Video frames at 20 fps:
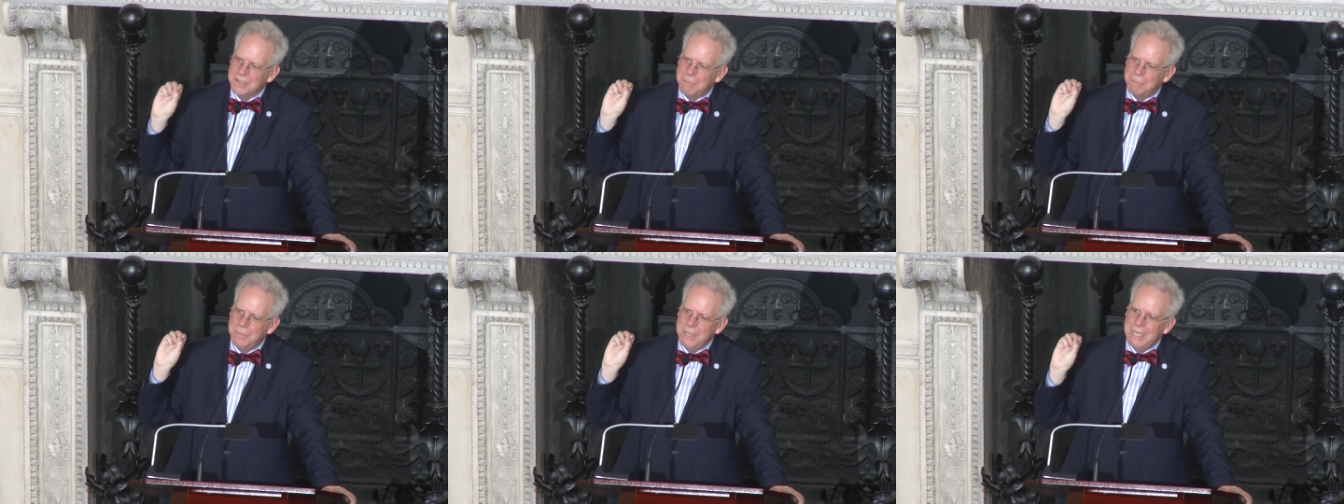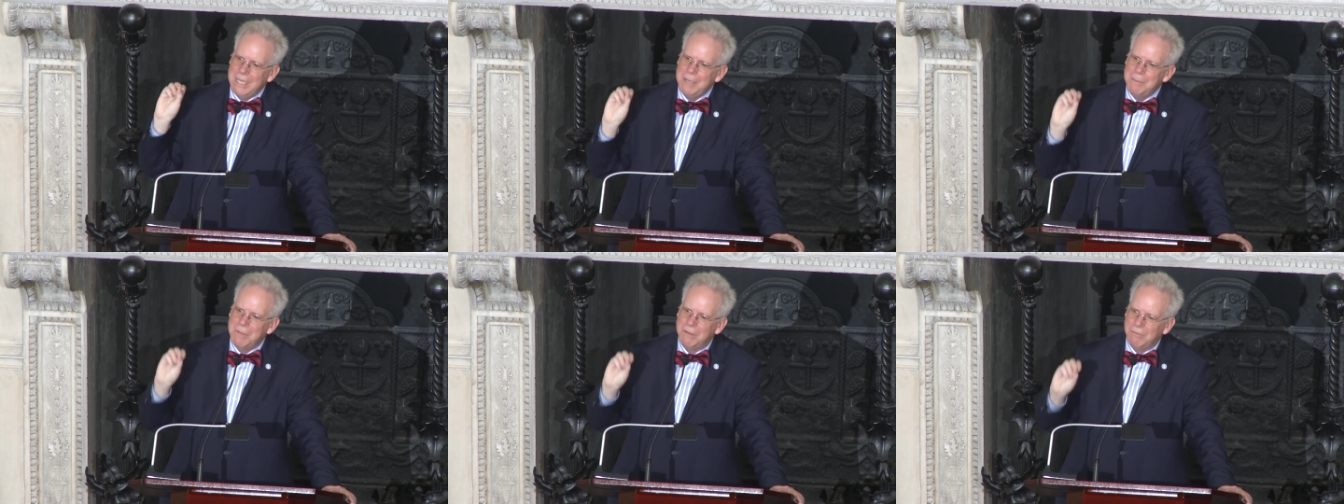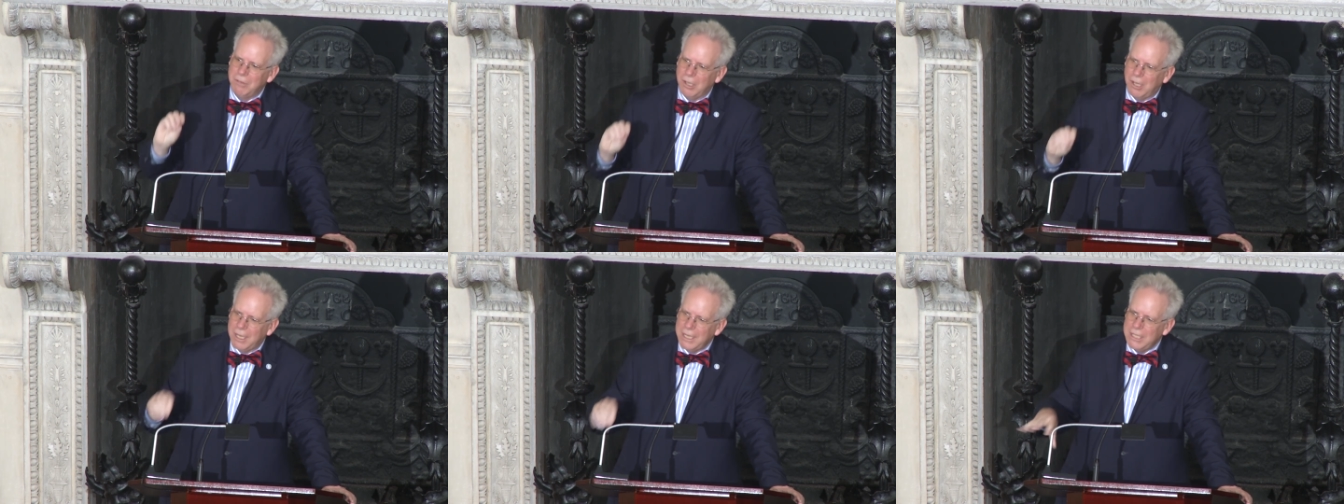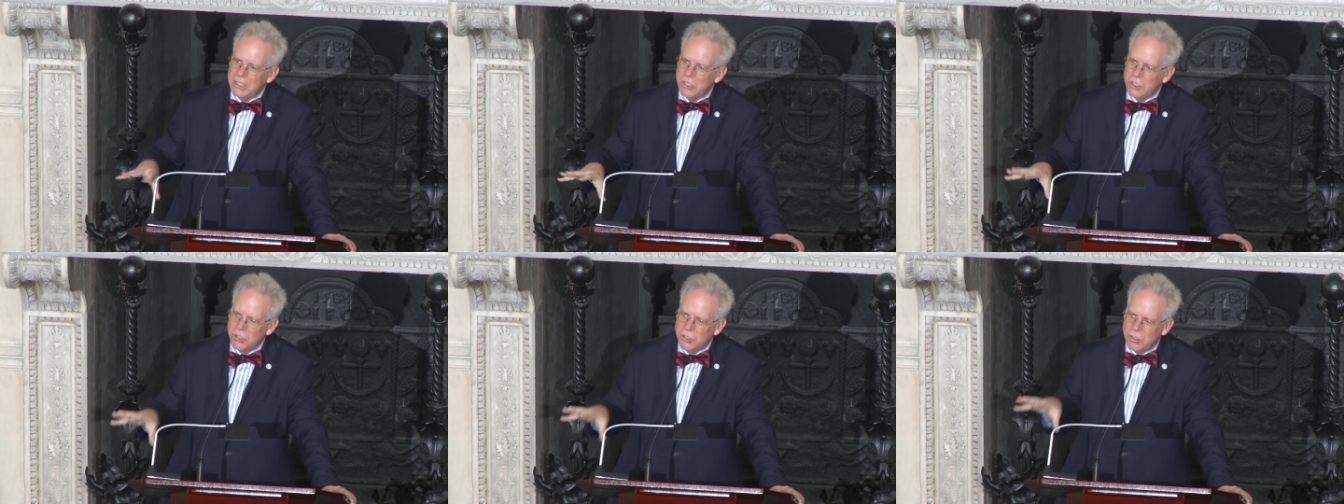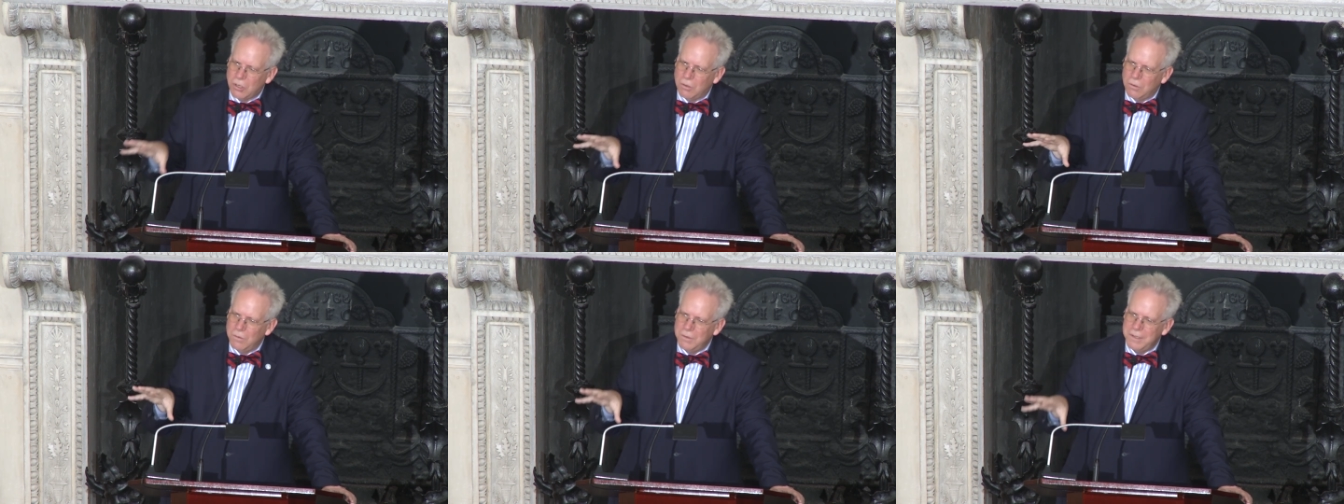a beam of light
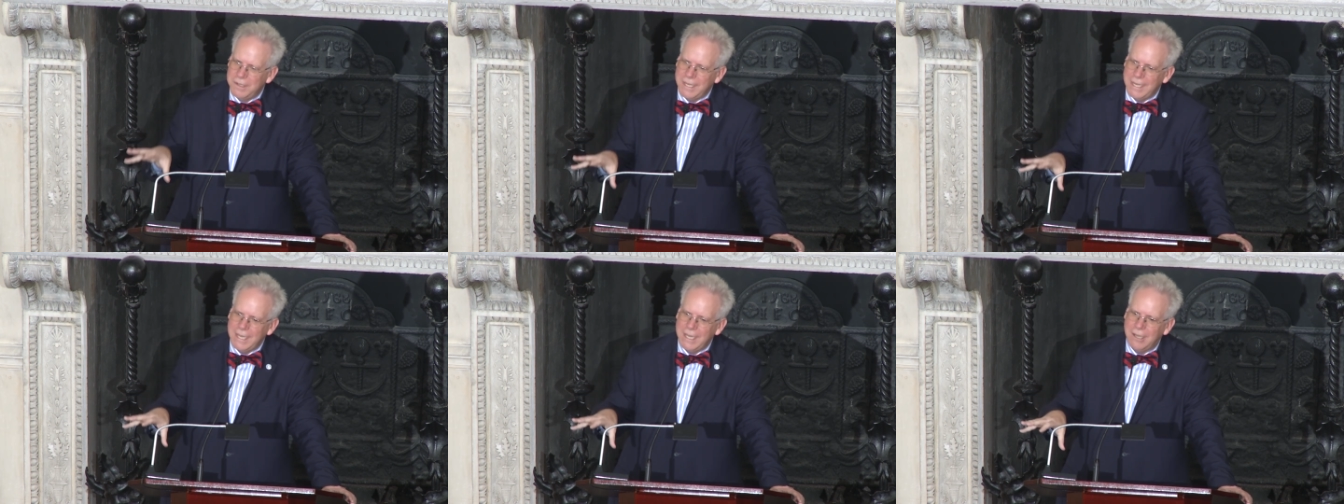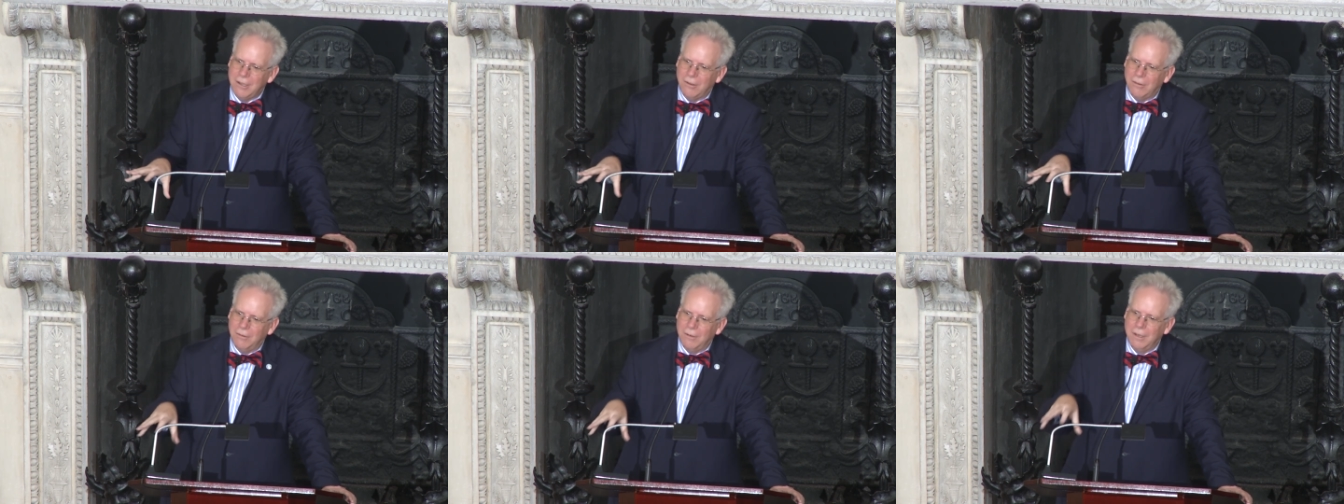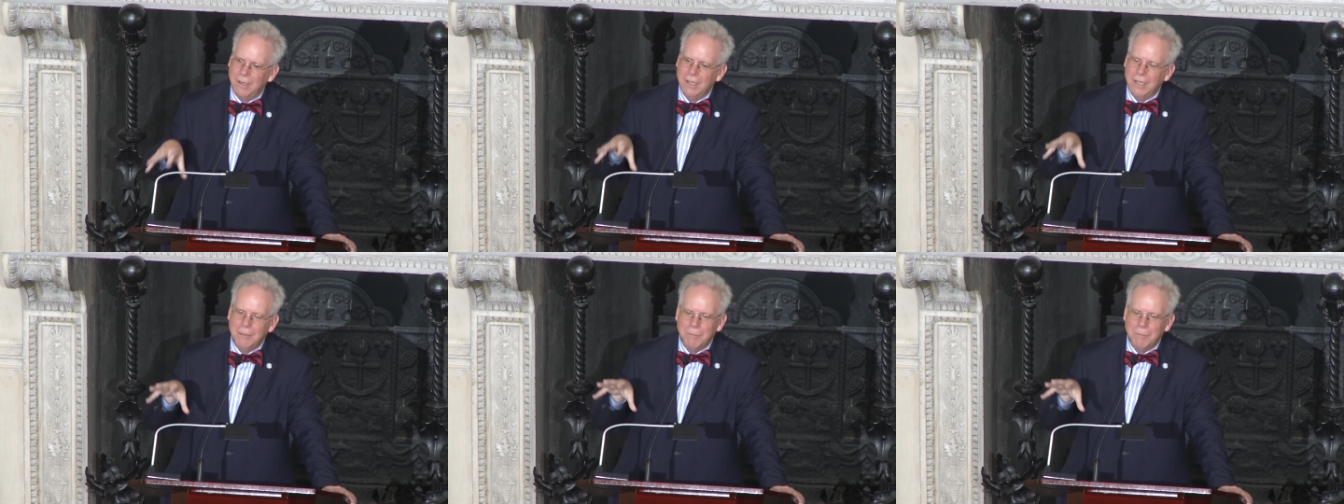shone down,